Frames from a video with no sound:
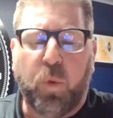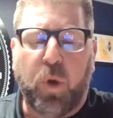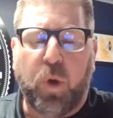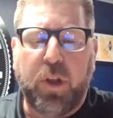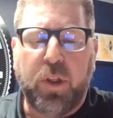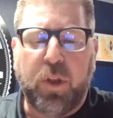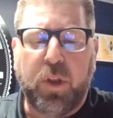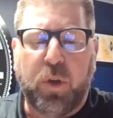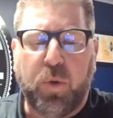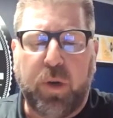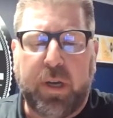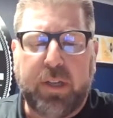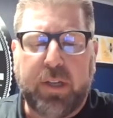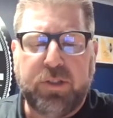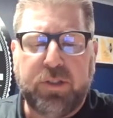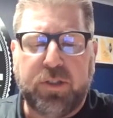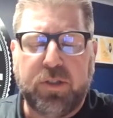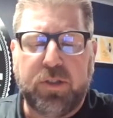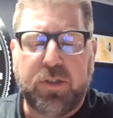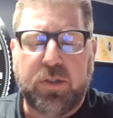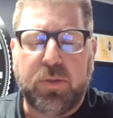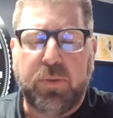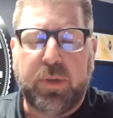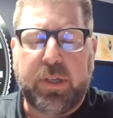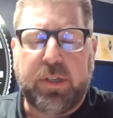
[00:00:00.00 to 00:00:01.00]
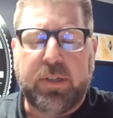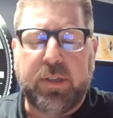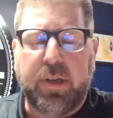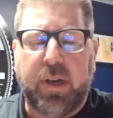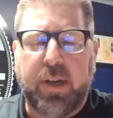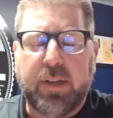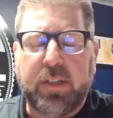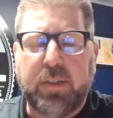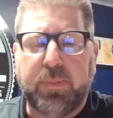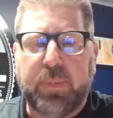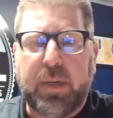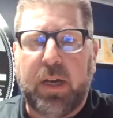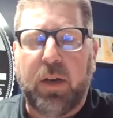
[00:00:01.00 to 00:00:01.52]
one of the questions that we
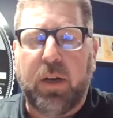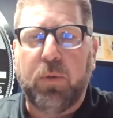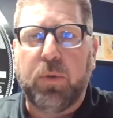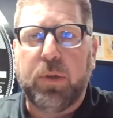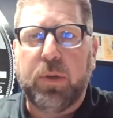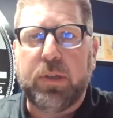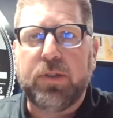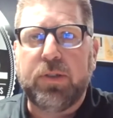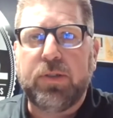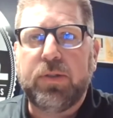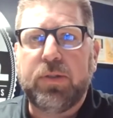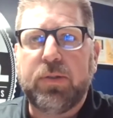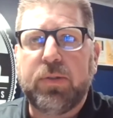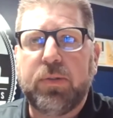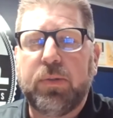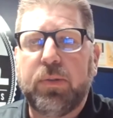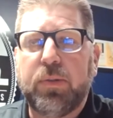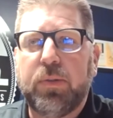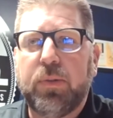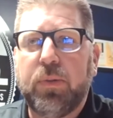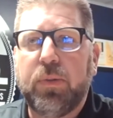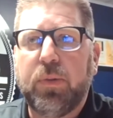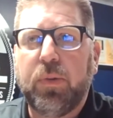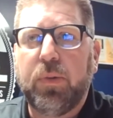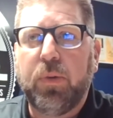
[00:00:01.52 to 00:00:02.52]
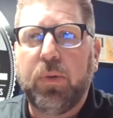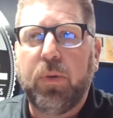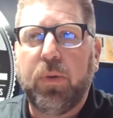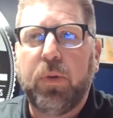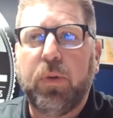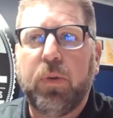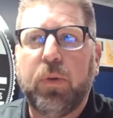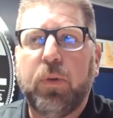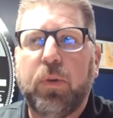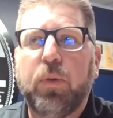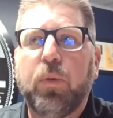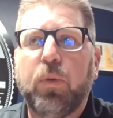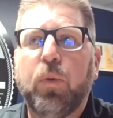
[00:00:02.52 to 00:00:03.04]
talked about was,
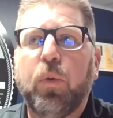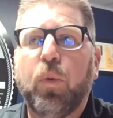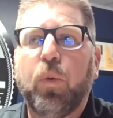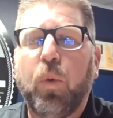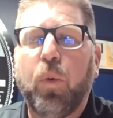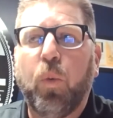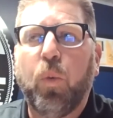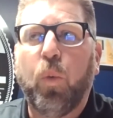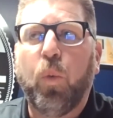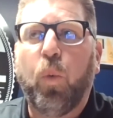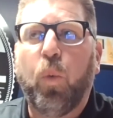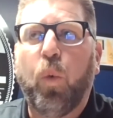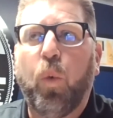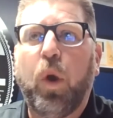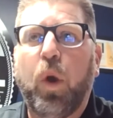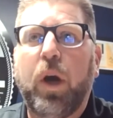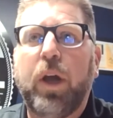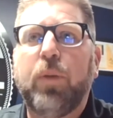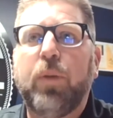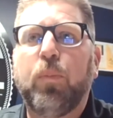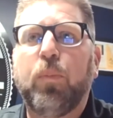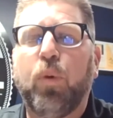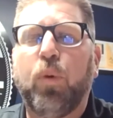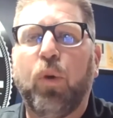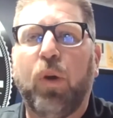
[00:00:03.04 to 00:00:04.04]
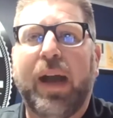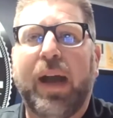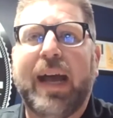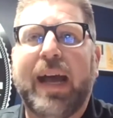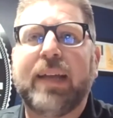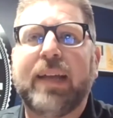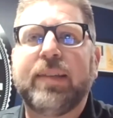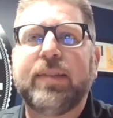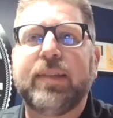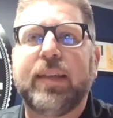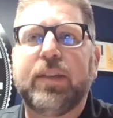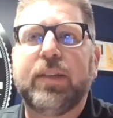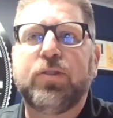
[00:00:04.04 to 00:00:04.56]
what
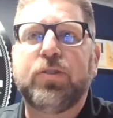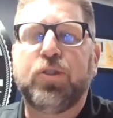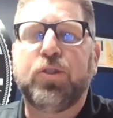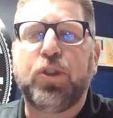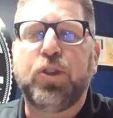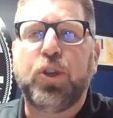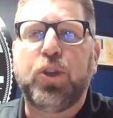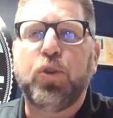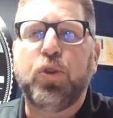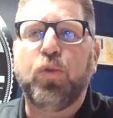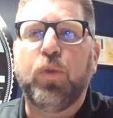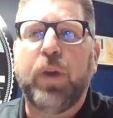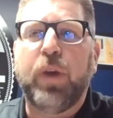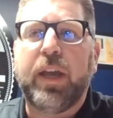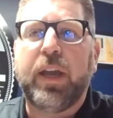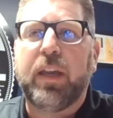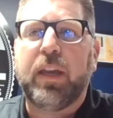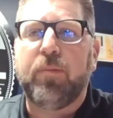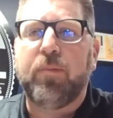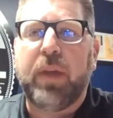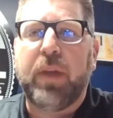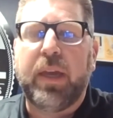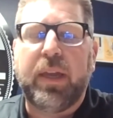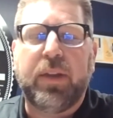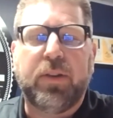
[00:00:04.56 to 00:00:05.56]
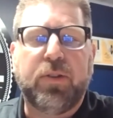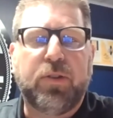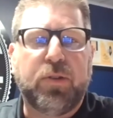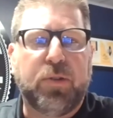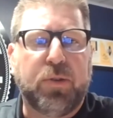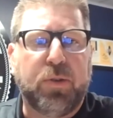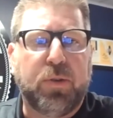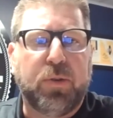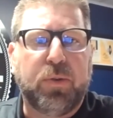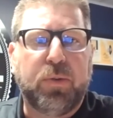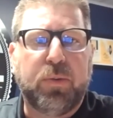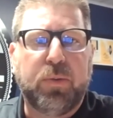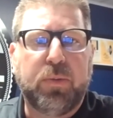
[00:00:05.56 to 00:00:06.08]
process do you recommend
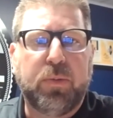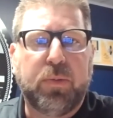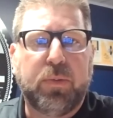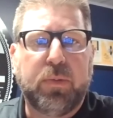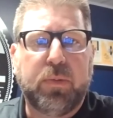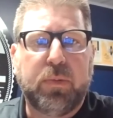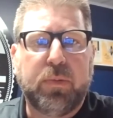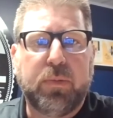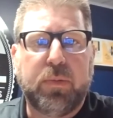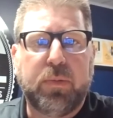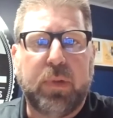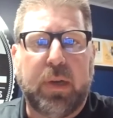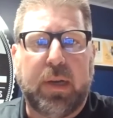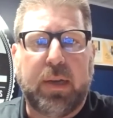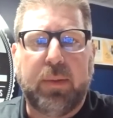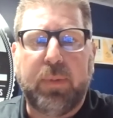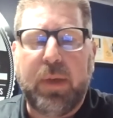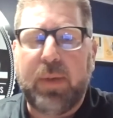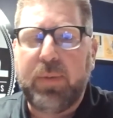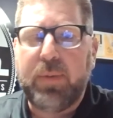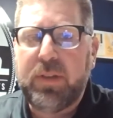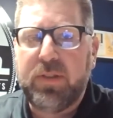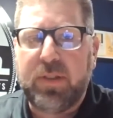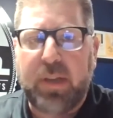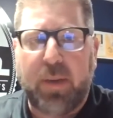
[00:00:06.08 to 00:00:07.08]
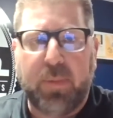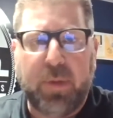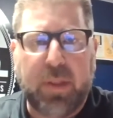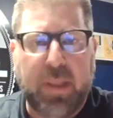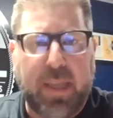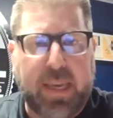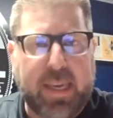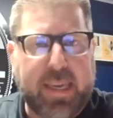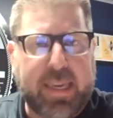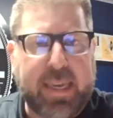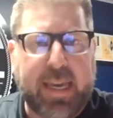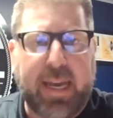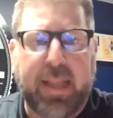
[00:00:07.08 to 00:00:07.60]
to maybe someone
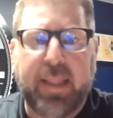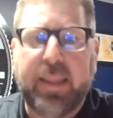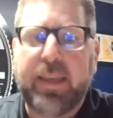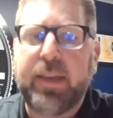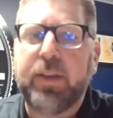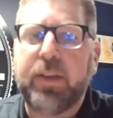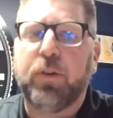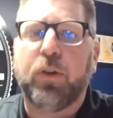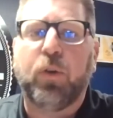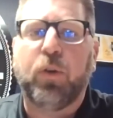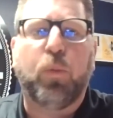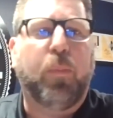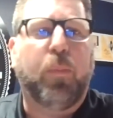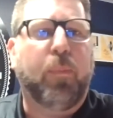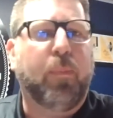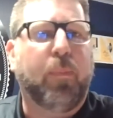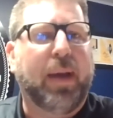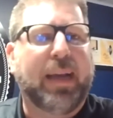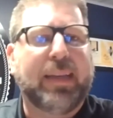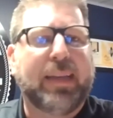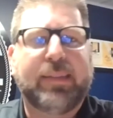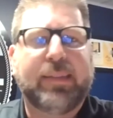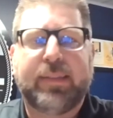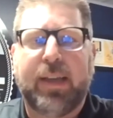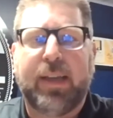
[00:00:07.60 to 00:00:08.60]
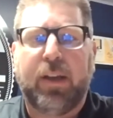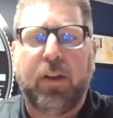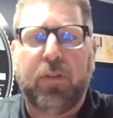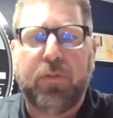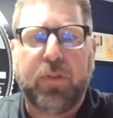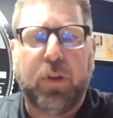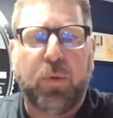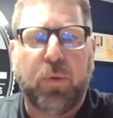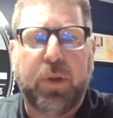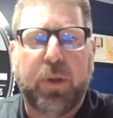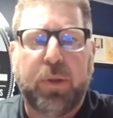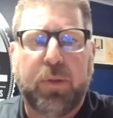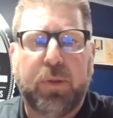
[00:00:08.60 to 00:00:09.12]
like Kelly or
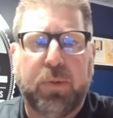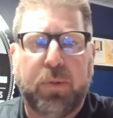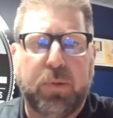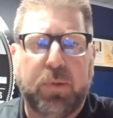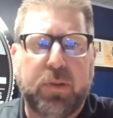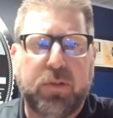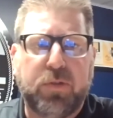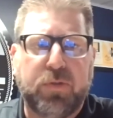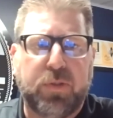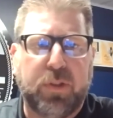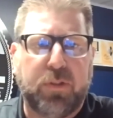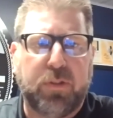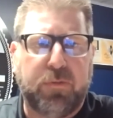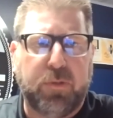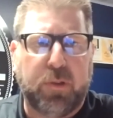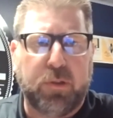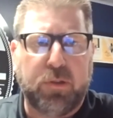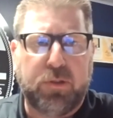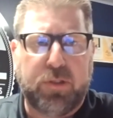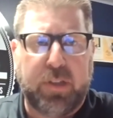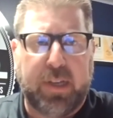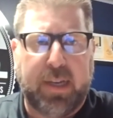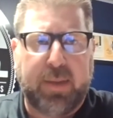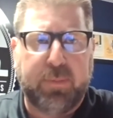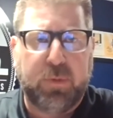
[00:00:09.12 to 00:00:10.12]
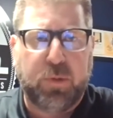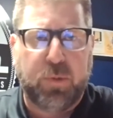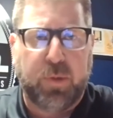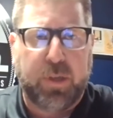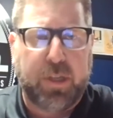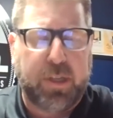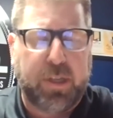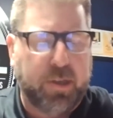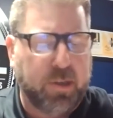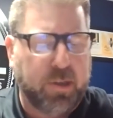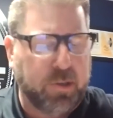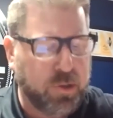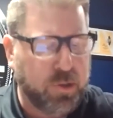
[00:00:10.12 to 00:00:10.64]
myself going through this for the first time
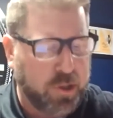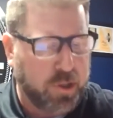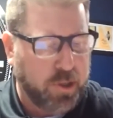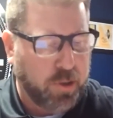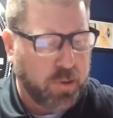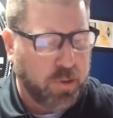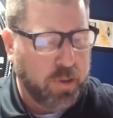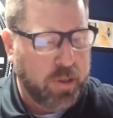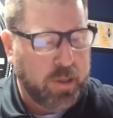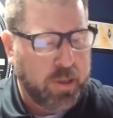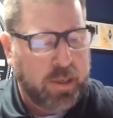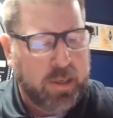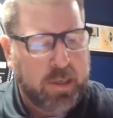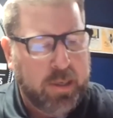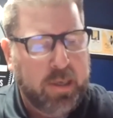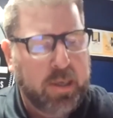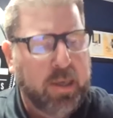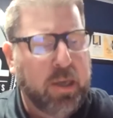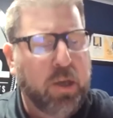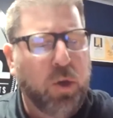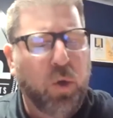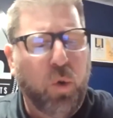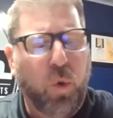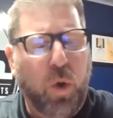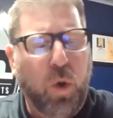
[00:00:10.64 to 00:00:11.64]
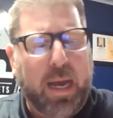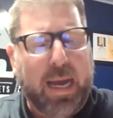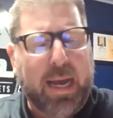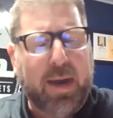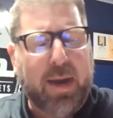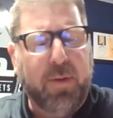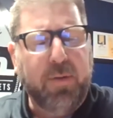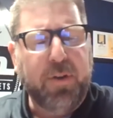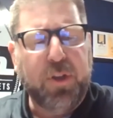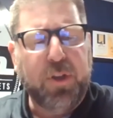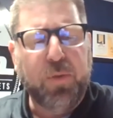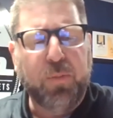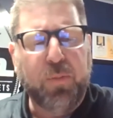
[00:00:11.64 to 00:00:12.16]
20 years ago?
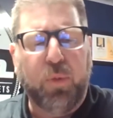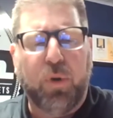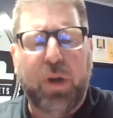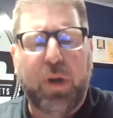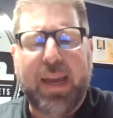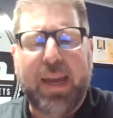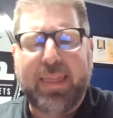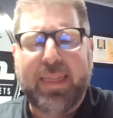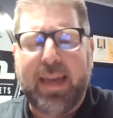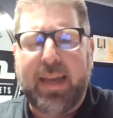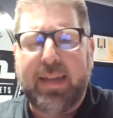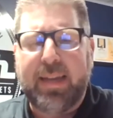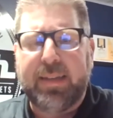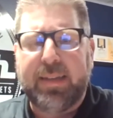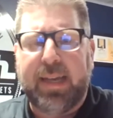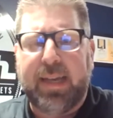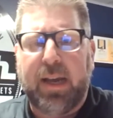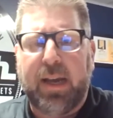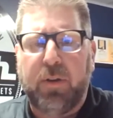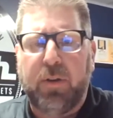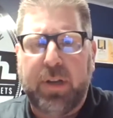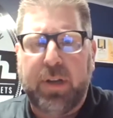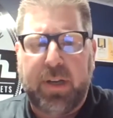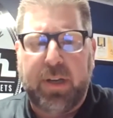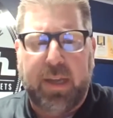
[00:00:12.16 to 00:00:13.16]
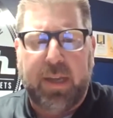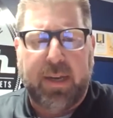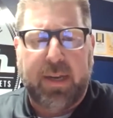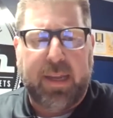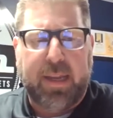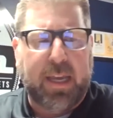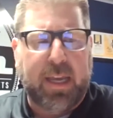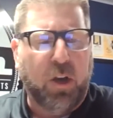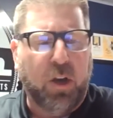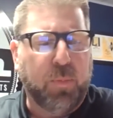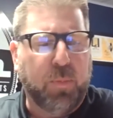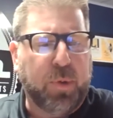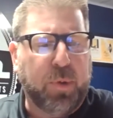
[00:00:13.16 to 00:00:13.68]
How do you break that down and
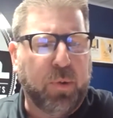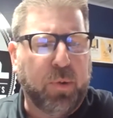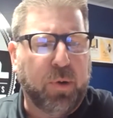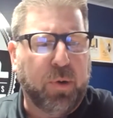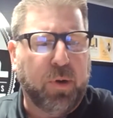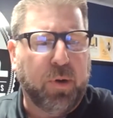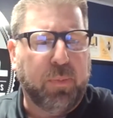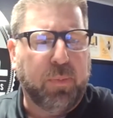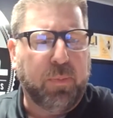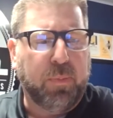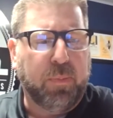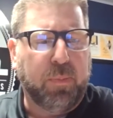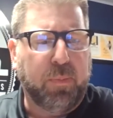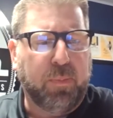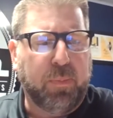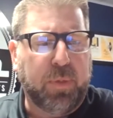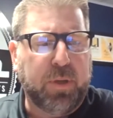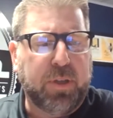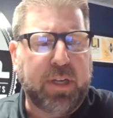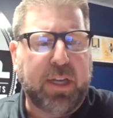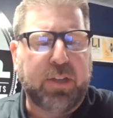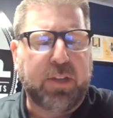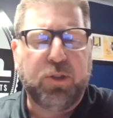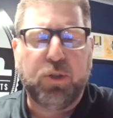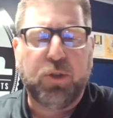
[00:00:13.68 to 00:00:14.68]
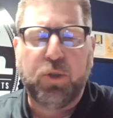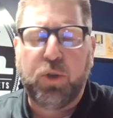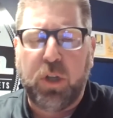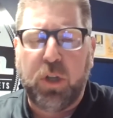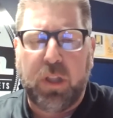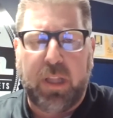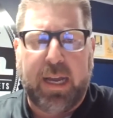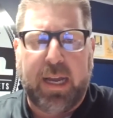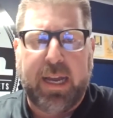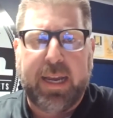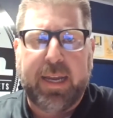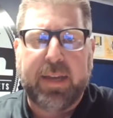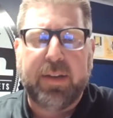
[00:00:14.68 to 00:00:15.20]
help your potential
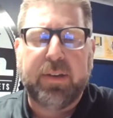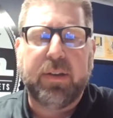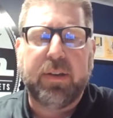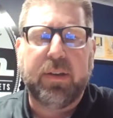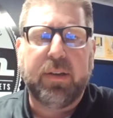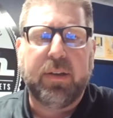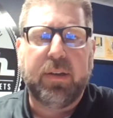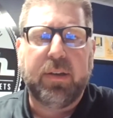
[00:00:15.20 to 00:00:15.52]
client